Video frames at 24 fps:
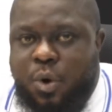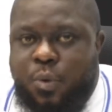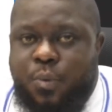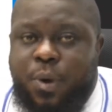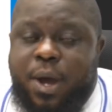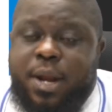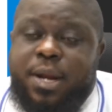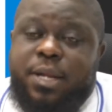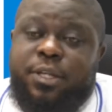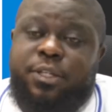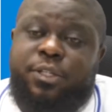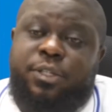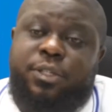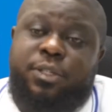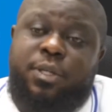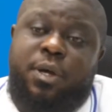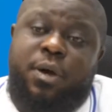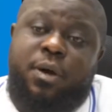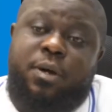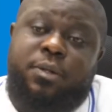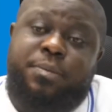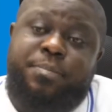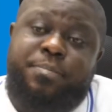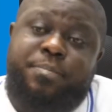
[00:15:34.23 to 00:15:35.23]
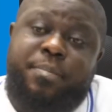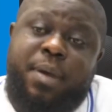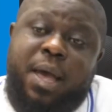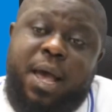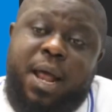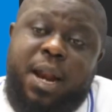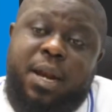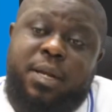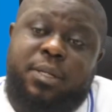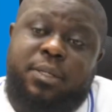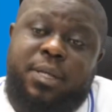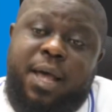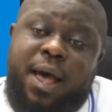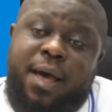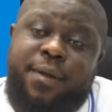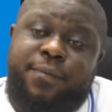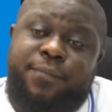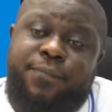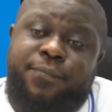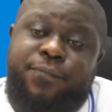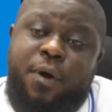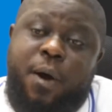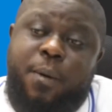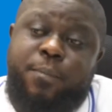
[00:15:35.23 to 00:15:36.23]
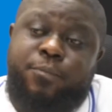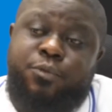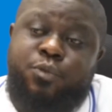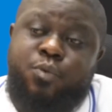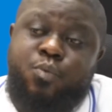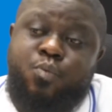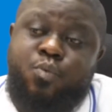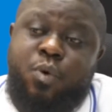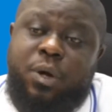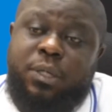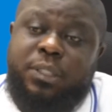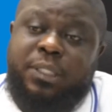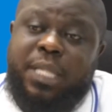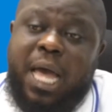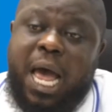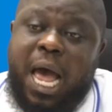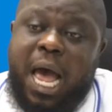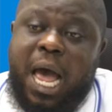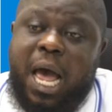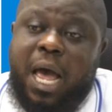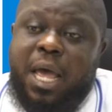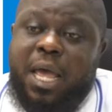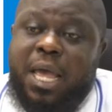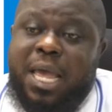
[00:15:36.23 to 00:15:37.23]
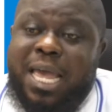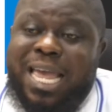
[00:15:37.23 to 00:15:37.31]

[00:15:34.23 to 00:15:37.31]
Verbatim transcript: when the salt melts and forms water,